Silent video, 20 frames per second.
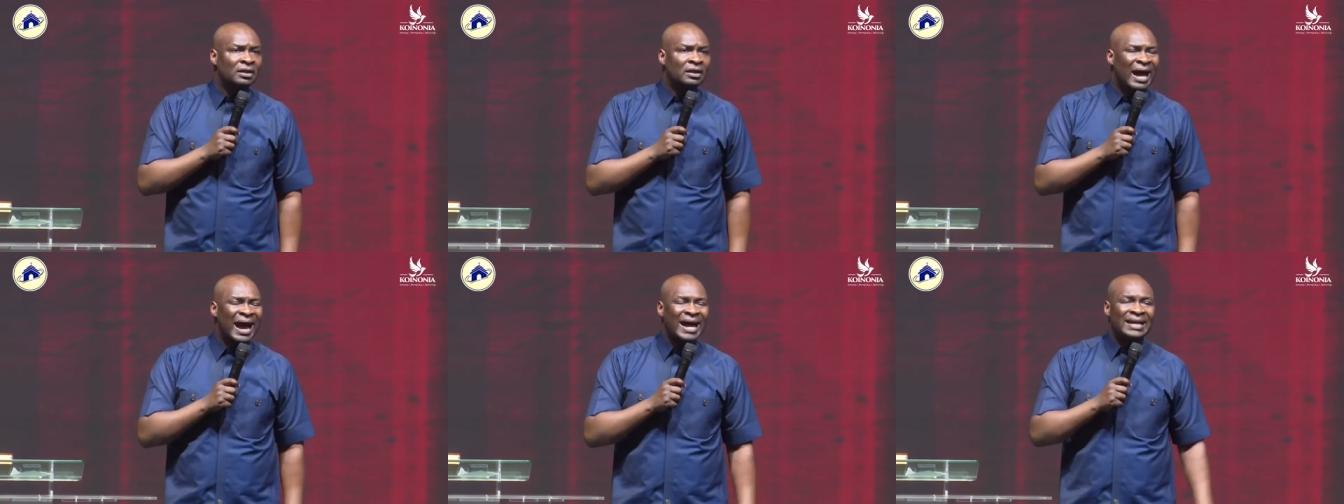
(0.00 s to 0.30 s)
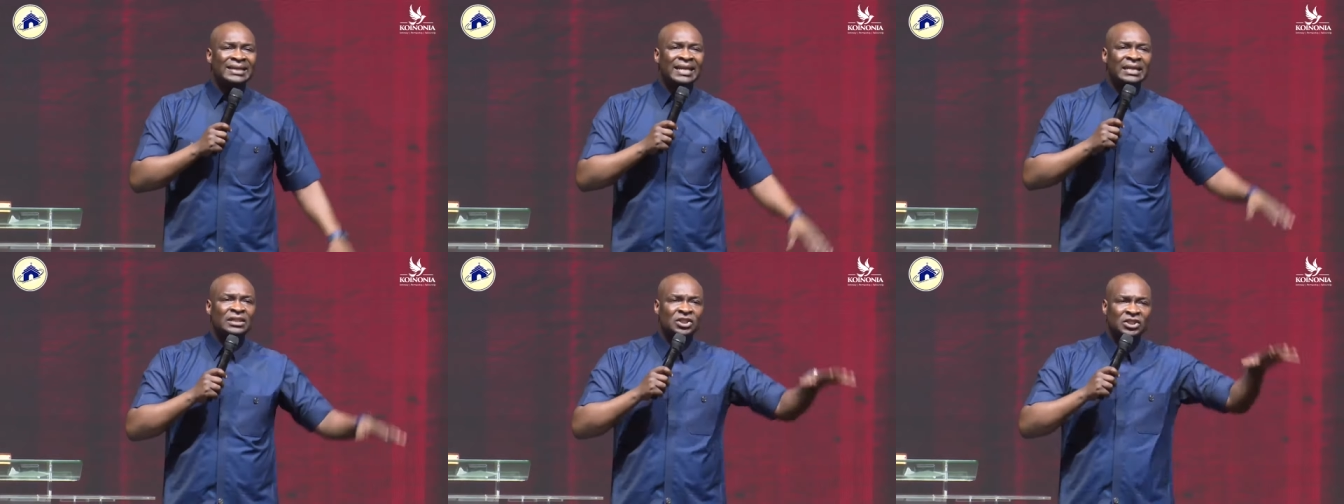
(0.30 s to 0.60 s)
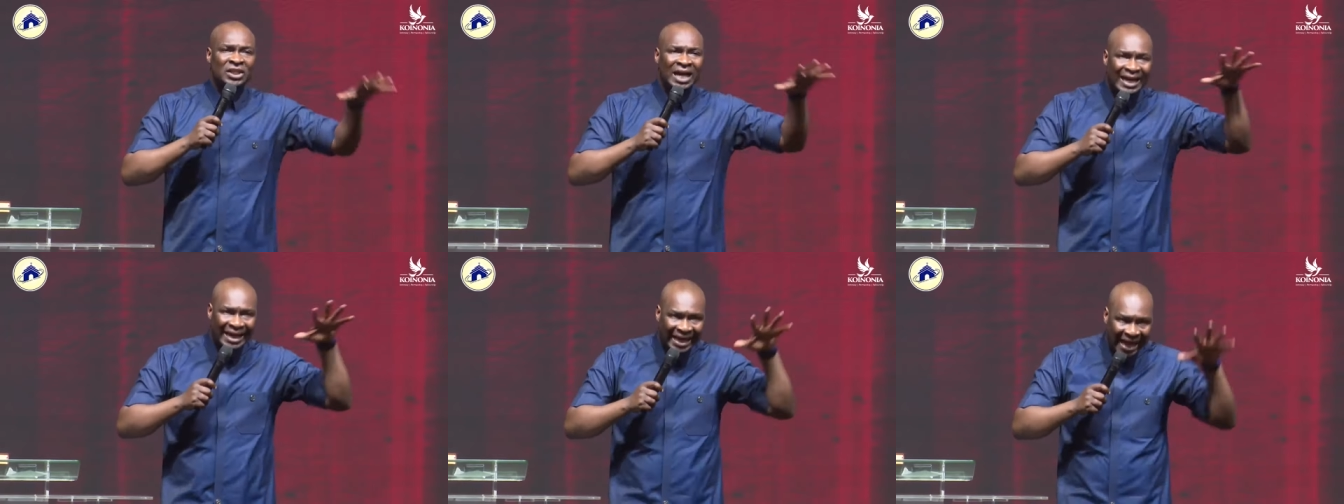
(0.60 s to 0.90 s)
and the
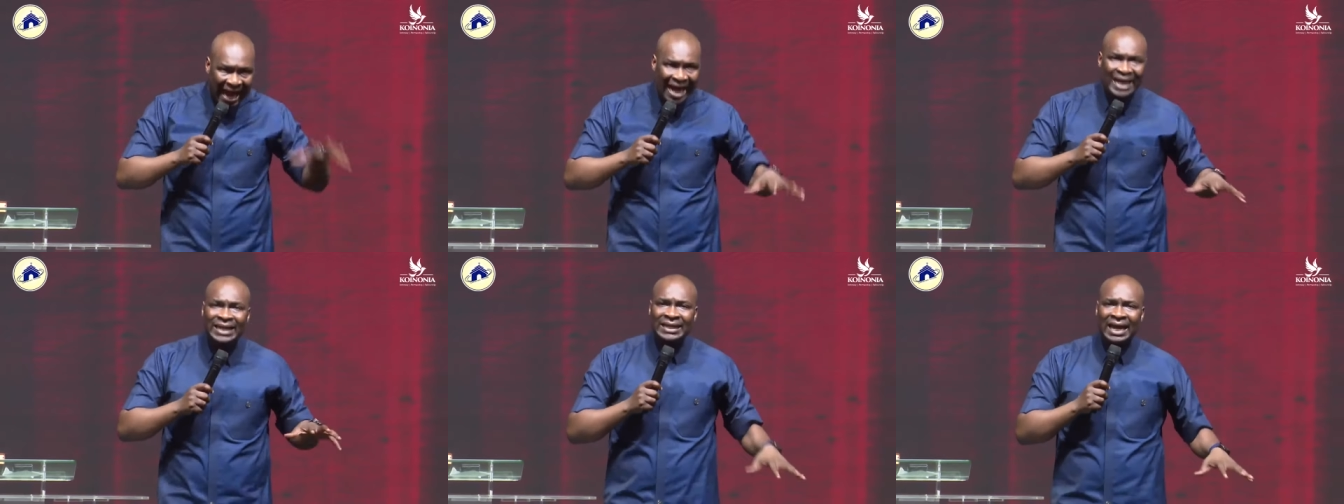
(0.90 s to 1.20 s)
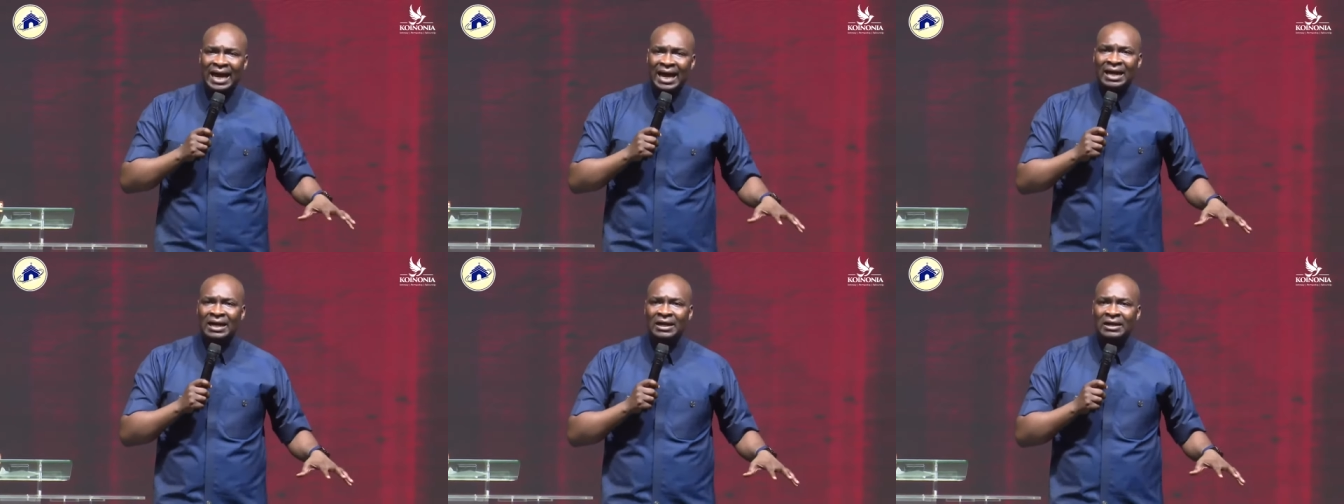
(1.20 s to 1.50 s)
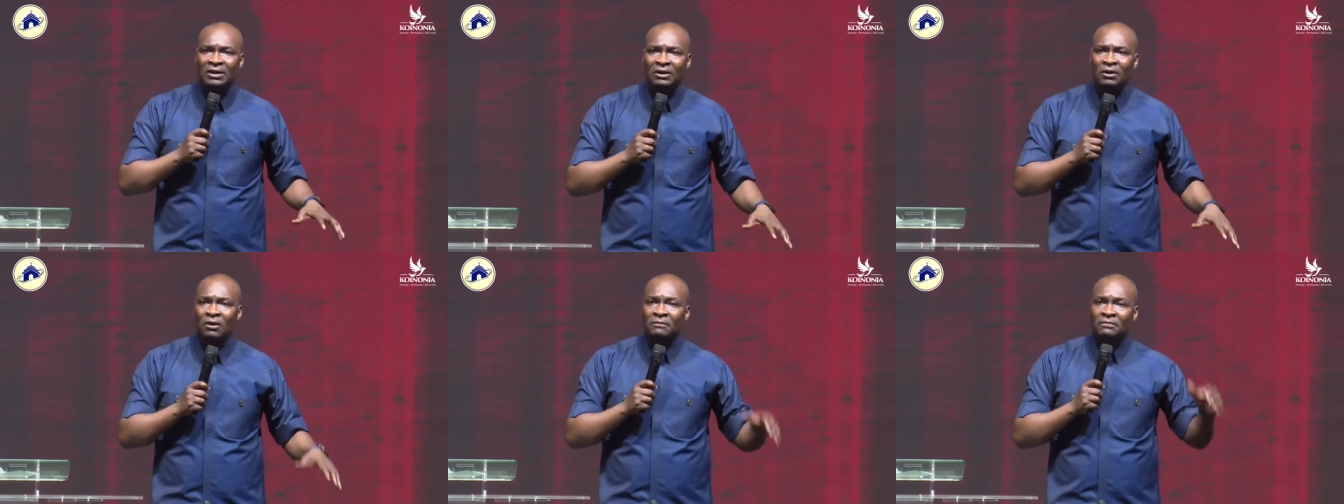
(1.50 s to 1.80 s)
Shekinah
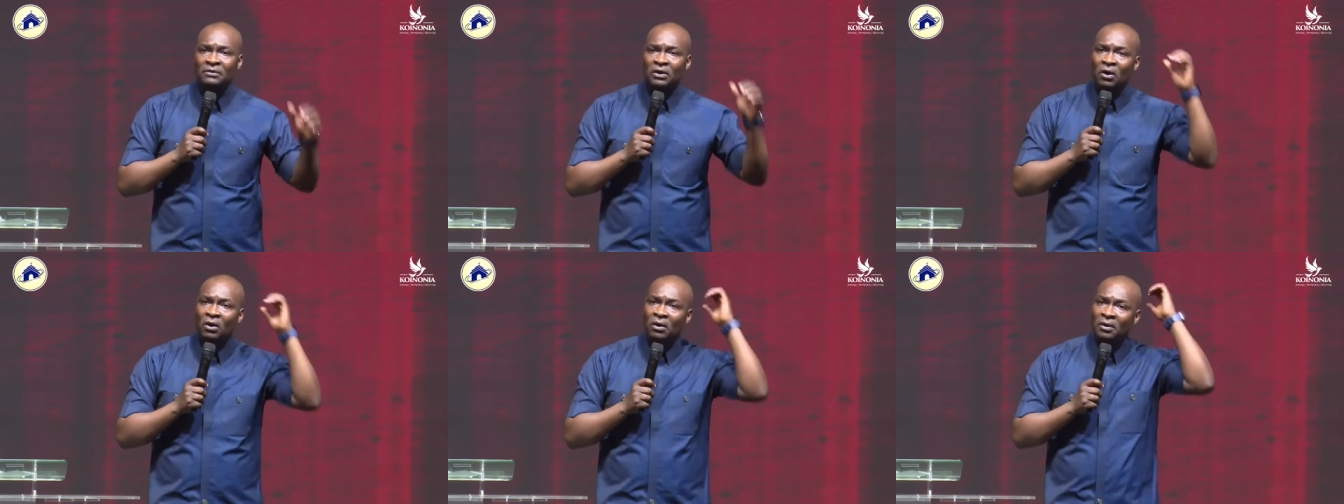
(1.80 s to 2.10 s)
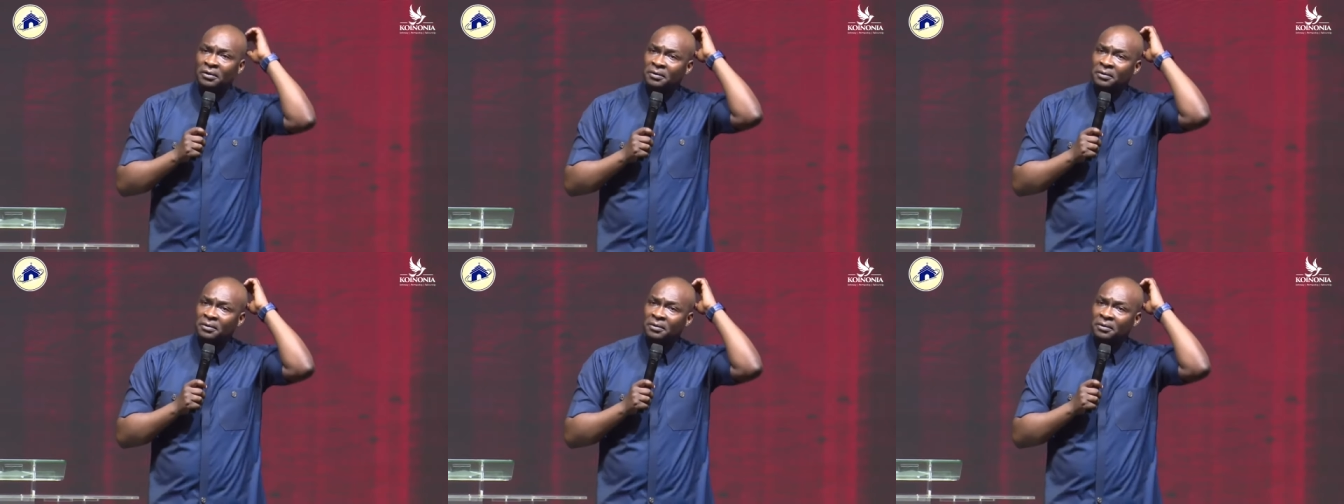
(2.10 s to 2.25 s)
of God.